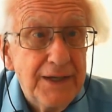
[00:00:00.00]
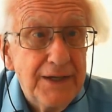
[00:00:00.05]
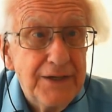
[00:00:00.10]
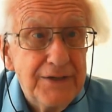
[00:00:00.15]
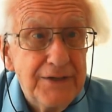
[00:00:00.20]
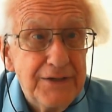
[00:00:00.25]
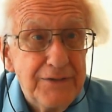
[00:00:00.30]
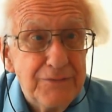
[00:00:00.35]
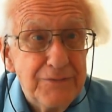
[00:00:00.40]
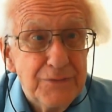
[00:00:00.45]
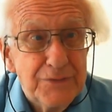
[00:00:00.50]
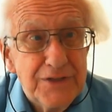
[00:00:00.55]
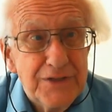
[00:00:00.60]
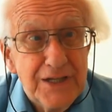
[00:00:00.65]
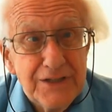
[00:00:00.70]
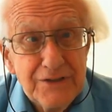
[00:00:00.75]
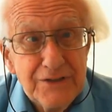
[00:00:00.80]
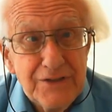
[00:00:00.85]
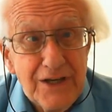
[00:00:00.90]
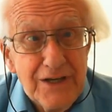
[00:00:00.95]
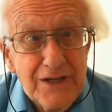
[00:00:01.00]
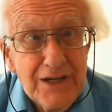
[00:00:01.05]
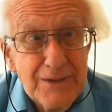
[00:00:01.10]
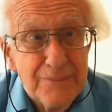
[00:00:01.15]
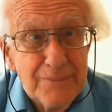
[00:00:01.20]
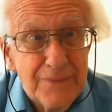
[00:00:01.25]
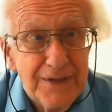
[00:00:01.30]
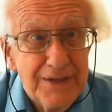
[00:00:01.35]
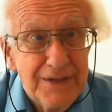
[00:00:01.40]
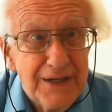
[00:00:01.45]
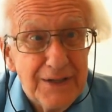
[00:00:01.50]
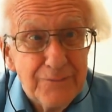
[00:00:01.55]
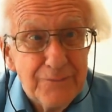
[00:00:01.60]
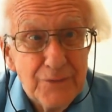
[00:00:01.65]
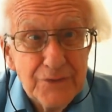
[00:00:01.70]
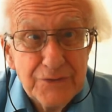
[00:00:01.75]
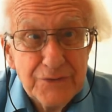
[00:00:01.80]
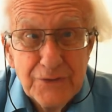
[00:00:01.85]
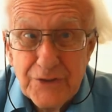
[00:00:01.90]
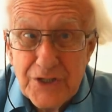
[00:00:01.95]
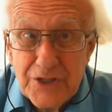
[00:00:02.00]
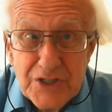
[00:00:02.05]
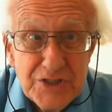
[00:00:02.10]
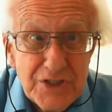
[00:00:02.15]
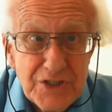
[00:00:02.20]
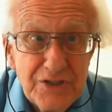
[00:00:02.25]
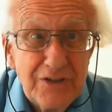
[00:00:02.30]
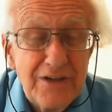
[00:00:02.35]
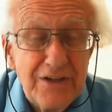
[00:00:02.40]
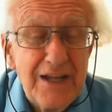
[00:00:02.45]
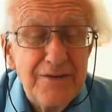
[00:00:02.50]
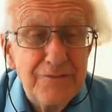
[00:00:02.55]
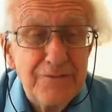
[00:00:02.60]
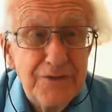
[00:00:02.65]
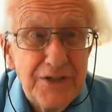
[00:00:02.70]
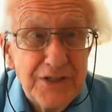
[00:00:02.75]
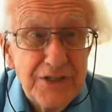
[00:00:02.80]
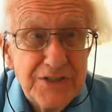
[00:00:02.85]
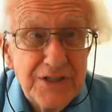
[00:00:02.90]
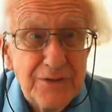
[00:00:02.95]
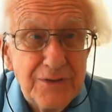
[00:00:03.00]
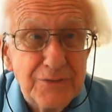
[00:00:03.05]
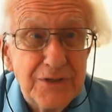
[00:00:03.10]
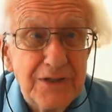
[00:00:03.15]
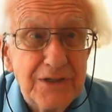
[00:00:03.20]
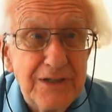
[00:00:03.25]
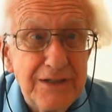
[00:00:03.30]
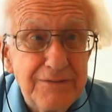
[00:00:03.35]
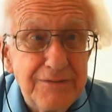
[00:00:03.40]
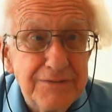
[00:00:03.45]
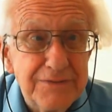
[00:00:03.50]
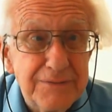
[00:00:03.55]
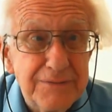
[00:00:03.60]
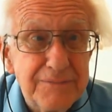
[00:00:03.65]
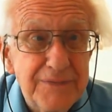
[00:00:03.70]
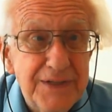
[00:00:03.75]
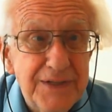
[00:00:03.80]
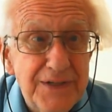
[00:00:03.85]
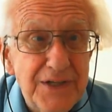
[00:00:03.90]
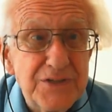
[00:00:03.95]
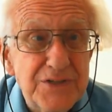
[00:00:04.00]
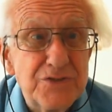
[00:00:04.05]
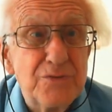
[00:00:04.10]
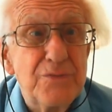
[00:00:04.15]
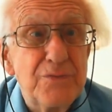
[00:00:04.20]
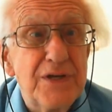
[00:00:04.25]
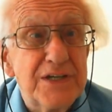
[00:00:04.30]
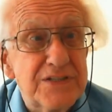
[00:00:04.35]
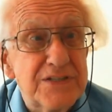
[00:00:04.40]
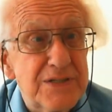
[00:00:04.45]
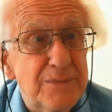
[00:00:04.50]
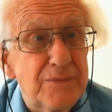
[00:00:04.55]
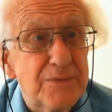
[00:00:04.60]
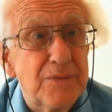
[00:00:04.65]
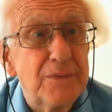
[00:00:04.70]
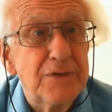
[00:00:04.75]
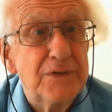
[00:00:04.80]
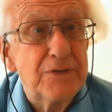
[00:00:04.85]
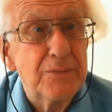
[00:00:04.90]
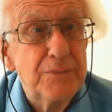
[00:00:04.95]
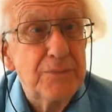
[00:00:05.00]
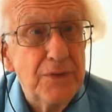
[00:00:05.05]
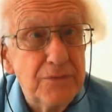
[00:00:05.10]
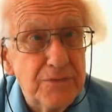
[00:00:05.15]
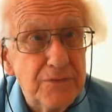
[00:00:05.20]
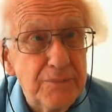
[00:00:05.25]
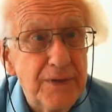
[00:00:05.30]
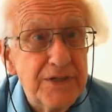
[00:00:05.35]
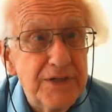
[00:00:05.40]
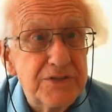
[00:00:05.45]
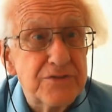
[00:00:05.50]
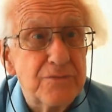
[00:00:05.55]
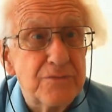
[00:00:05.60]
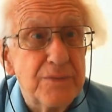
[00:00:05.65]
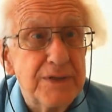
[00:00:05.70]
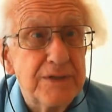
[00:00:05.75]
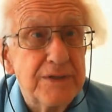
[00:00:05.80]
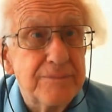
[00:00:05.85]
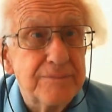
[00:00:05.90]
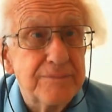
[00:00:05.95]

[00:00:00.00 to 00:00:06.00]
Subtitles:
And if you take a dilemma, I want a rich inner life, a rich outer life, it has to be acceptable to both parts of me.